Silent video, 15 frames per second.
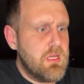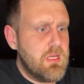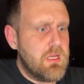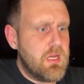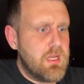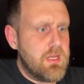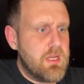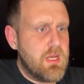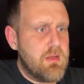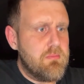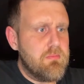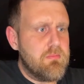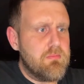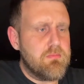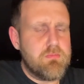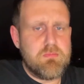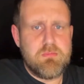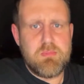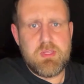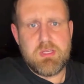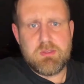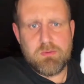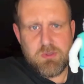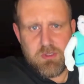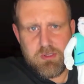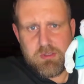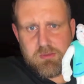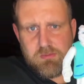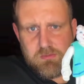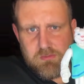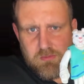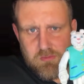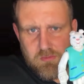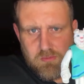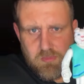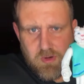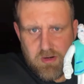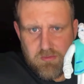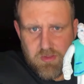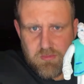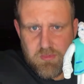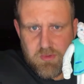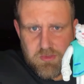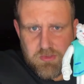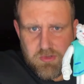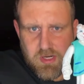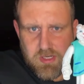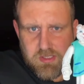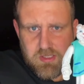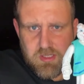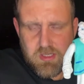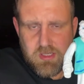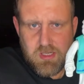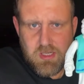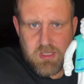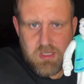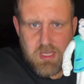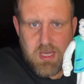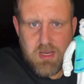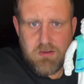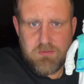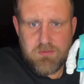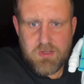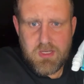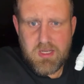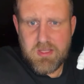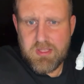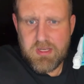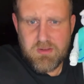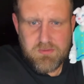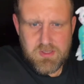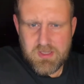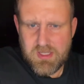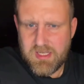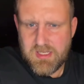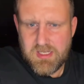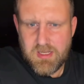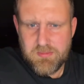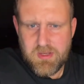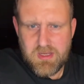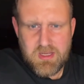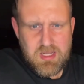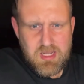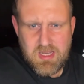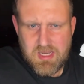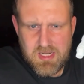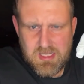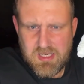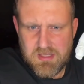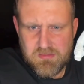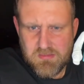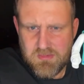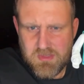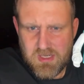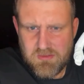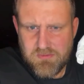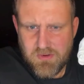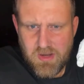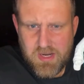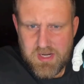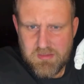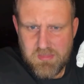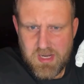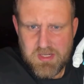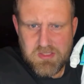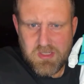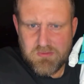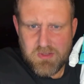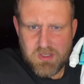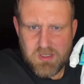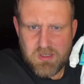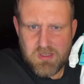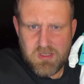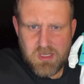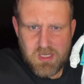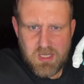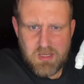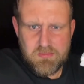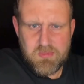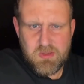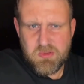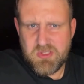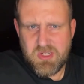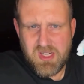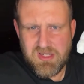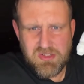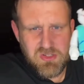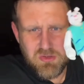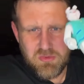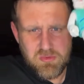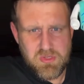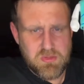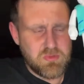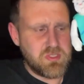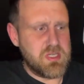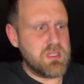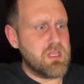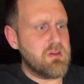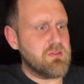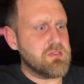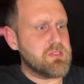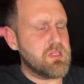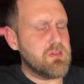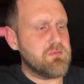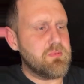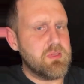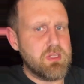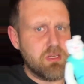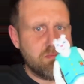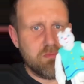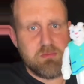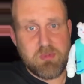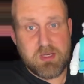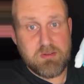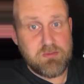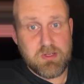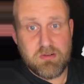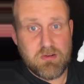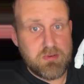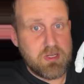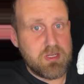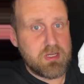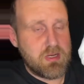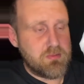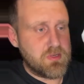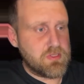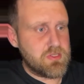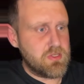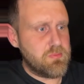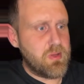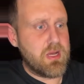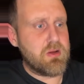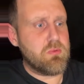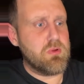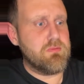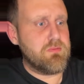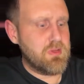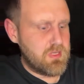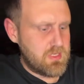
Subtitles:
and this was one of them that was dressed in the outfit. And then I think they ended up, he did fight in a match. I think it would change who was in there and stuff, but they made a figure of it. It came in a 2-pack with